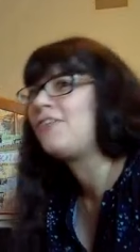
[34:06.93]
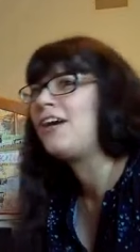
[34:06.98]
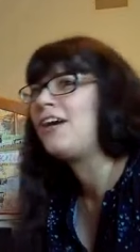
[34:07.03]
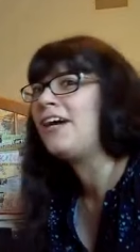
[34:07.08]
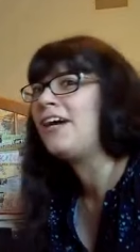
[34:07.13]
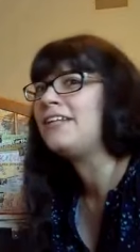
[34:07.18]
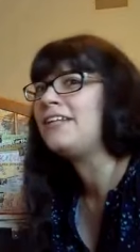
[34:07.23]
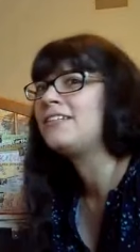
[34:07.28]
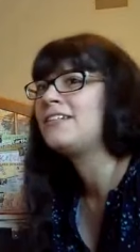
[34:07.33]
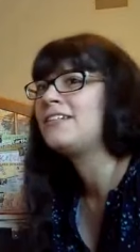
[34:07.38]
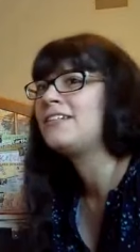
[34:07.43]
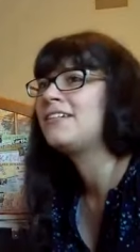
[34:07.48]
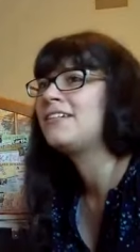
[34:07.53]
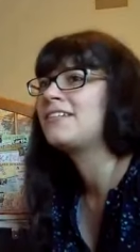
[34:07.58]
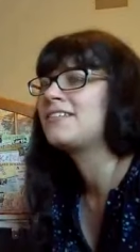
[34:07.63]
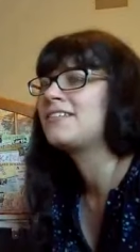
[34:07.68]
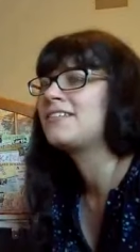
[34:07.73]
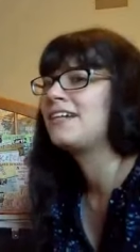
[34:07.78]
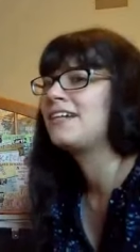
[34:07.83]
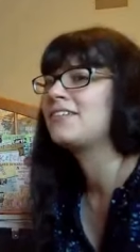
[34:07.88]
I didn't
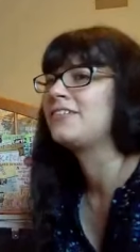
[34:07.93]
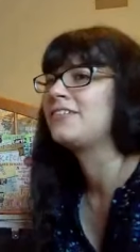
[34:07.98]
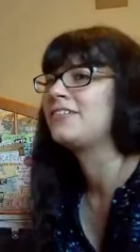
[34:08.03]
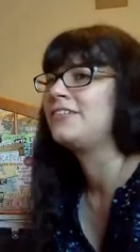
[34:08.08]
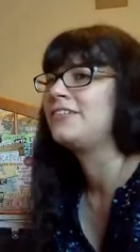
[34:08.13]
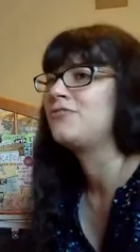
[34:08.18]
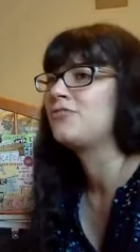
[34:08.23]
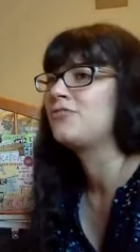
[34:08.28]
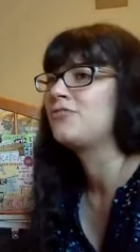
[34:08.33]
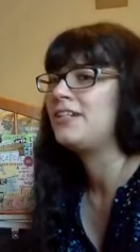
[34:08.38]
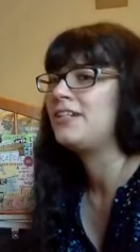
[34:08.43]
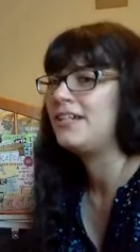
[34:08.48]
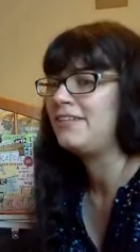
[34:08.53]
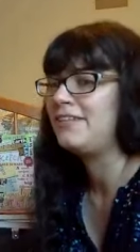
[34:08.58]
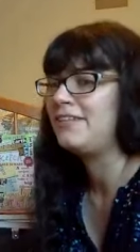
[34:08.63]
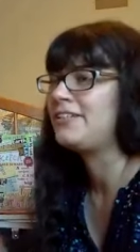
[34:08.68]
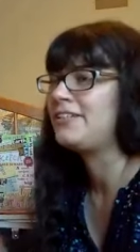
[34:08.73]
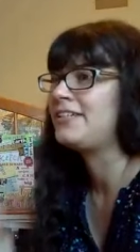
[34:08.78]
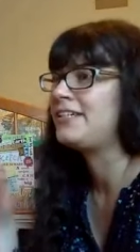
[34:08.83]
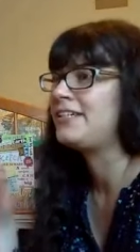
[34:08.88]
exactly draw
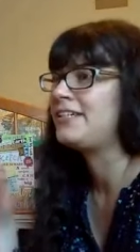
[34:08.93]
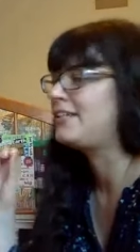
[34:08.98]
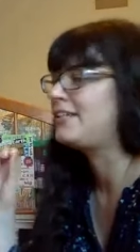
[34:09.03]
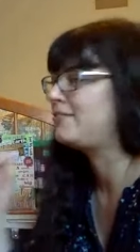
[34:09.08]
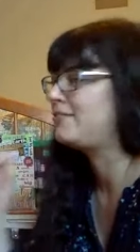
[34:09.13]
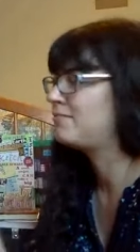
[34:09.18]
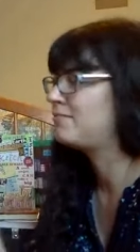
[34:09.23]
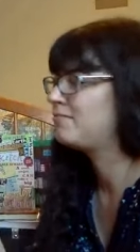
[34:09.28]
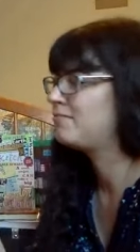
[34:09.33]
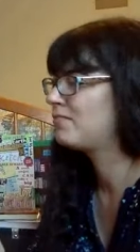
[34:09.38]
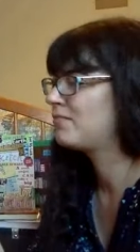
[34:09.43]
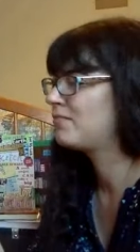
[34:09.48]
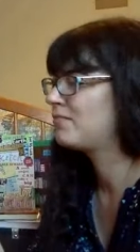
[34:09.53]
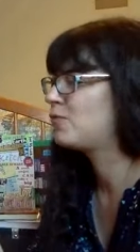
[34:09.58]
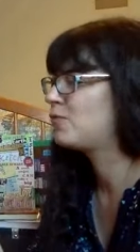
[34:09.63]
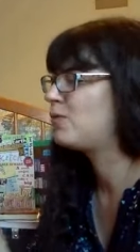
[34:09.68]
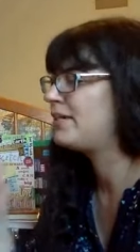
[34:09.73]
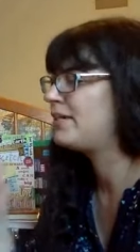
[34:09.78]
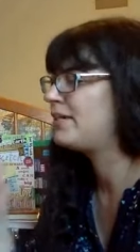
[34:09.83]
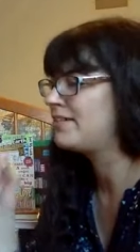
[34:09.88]
everything
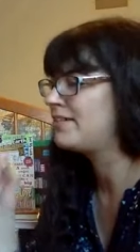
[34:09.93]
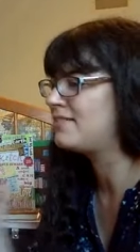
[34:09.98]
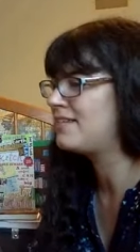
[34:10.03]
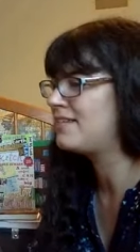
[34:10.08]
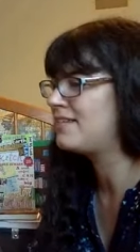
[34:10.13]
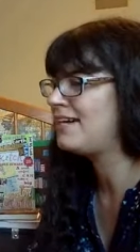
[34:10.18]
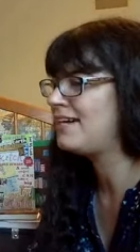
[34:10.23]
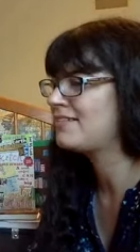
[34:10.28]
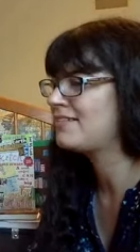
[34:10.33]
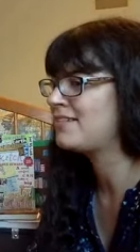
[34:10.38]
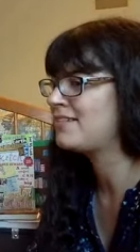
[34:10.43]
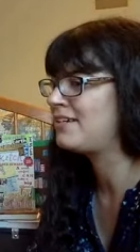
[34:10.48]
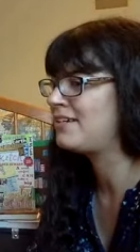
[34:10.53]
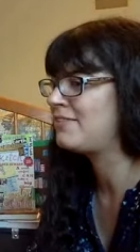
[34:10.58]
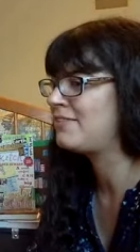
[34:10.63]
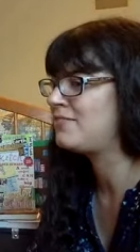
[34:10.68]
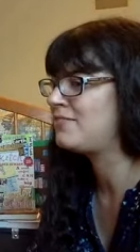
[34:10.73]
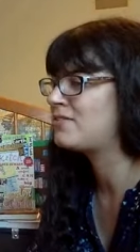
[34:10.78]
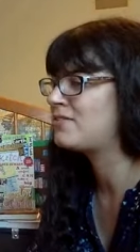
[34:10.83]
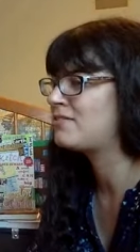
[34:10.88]
quite exact, I
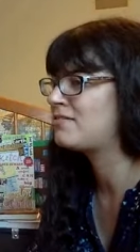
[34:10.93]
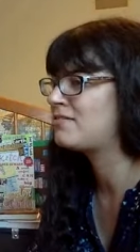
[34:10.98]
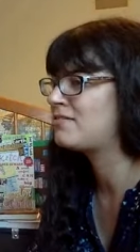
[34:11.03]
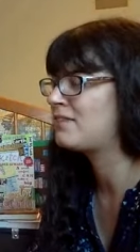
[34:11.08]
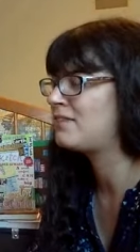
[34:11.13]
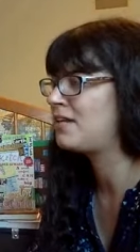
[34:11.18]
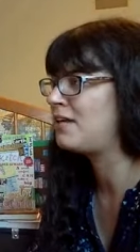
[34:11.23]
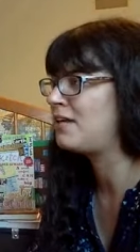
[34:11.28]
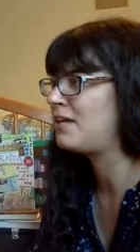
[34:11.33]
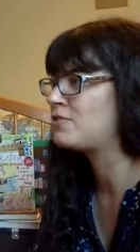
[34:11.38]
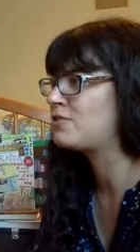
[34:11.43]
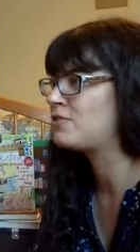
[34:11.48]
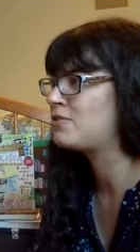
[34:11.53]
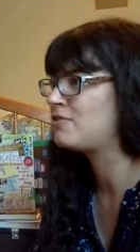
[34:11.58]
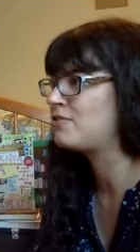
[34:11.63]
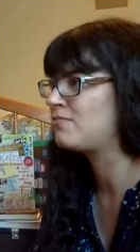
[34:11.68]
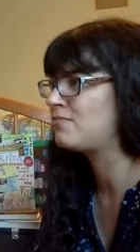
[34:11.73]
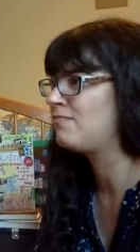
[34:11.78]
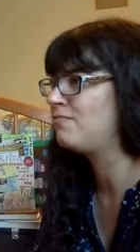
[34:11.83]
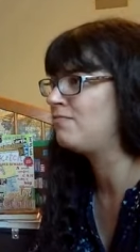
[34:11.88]
was
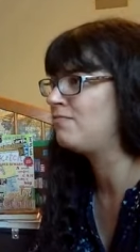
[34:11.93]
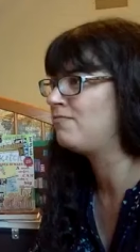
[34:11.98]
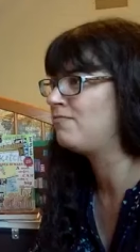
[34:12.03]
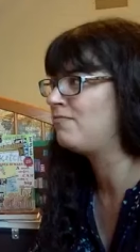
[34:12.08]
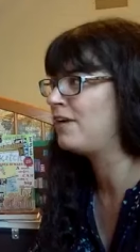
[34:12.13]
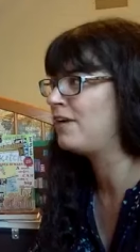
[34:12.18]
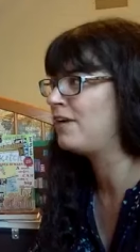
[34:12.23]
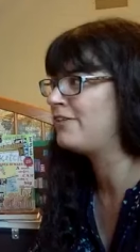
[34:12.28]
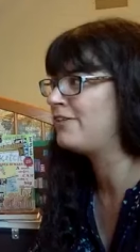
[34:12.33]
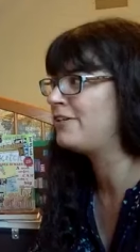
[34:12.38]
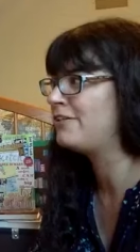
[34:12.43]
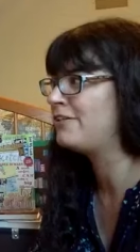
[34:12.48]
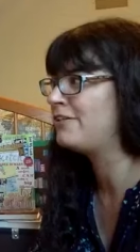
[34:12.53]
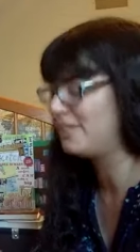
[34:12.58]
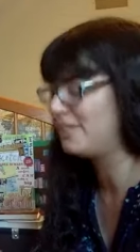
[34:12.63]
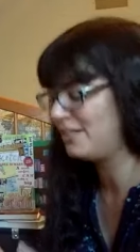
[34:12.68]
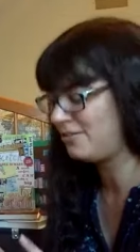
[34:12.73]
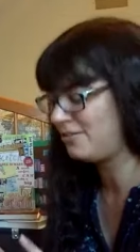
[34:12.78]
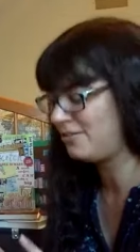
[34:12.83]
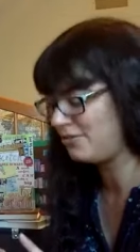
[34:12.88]
just very good
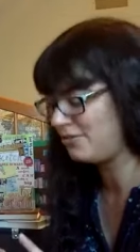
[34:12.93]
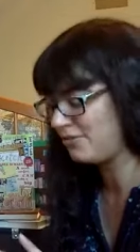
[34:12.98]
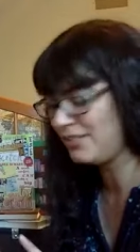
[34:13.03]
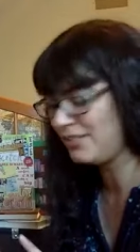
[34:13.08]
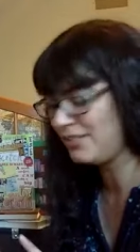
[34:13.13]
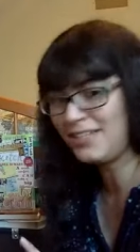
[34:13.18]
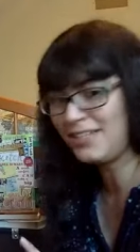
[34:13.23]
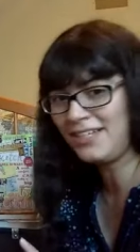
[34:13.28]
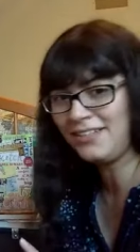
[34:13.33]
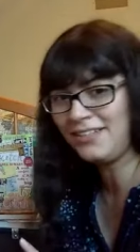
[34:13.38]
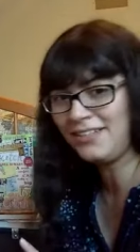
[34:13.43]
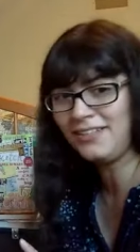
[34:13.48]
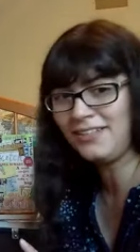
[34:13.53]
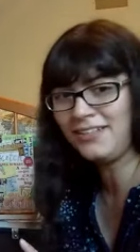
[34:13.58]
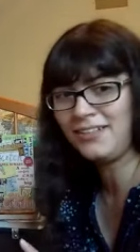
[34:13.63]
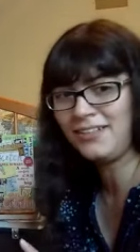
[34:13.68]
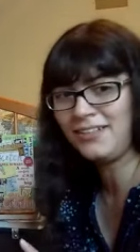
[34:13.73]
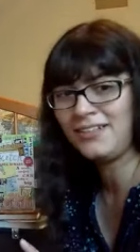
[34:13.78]
at storytelling,